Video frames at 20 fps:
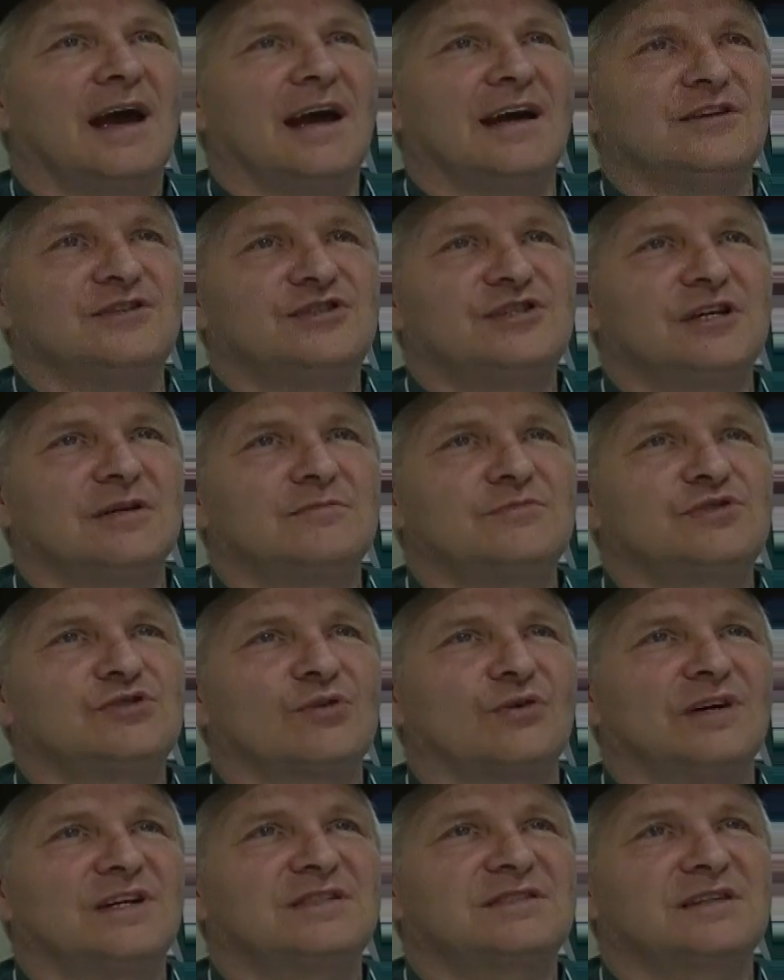And Jim
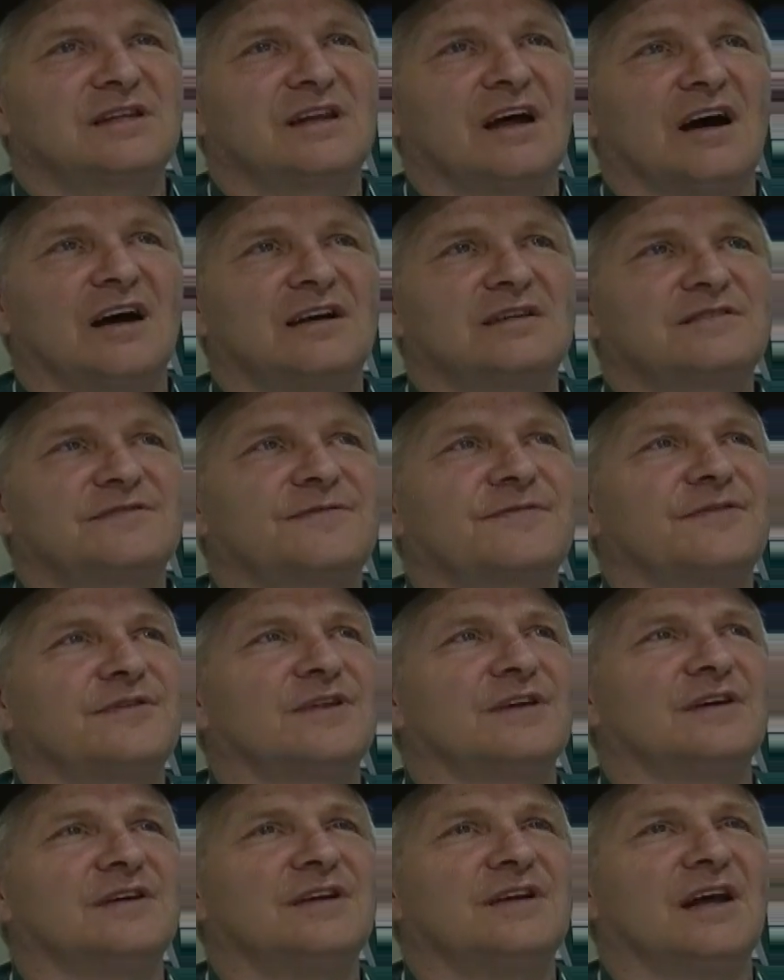Joyce lost
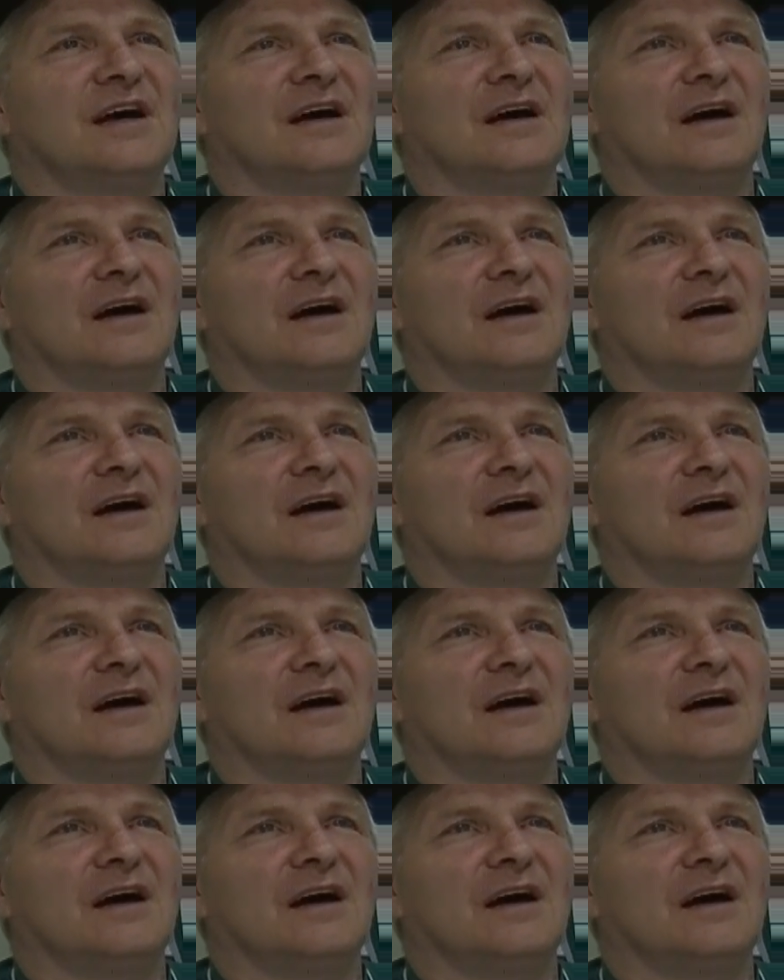for the